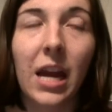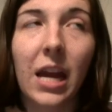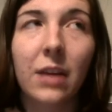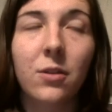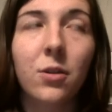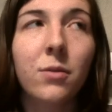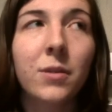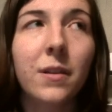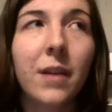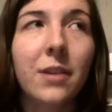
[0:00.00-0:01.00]
and who
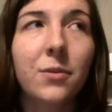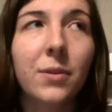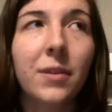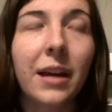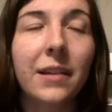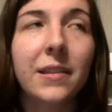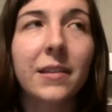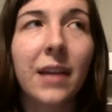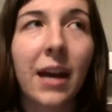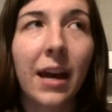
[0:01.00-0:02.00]
was the last one that I
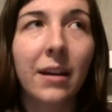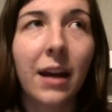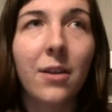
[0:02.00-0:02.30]
said?